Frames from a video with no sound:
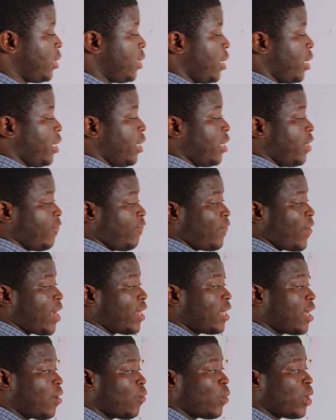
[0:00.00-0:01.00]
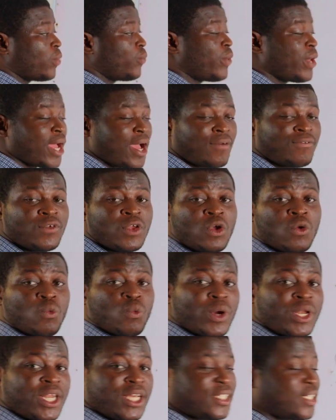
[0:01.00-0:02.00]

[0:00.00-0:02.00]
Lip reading: And then the final one we have when the